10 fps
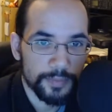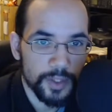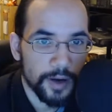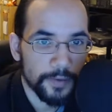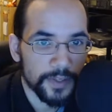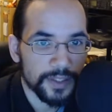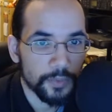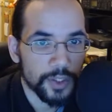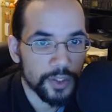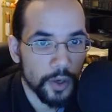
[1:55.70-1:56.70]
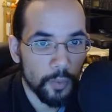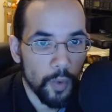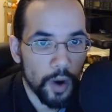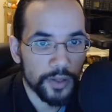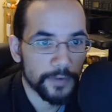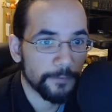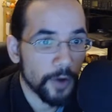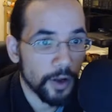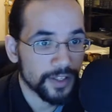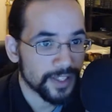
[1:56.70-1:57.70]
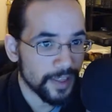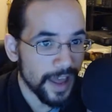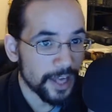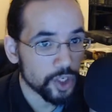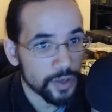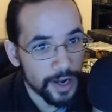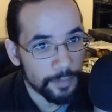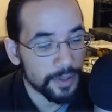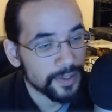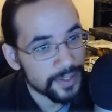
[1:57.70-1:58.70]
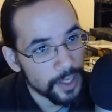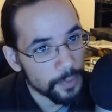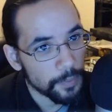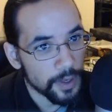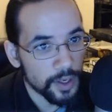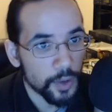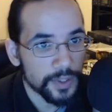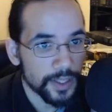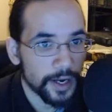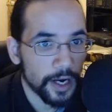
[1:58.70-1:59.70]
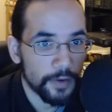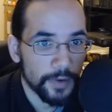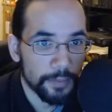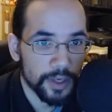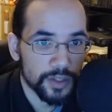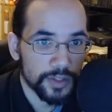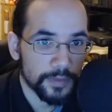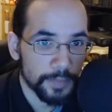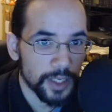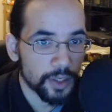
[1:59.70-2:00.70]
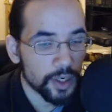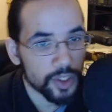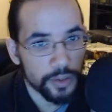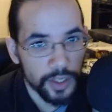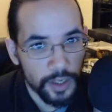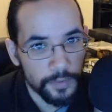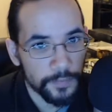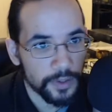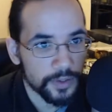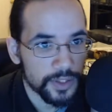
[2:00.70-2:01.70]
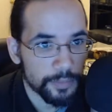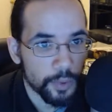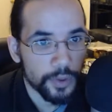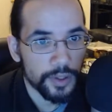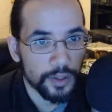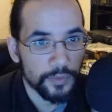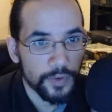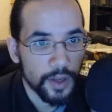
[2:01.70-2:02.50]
So obviously we don't want to fall into that trap, and instead we want to go to the higher vibrations of being nurturing, comforting, supportive.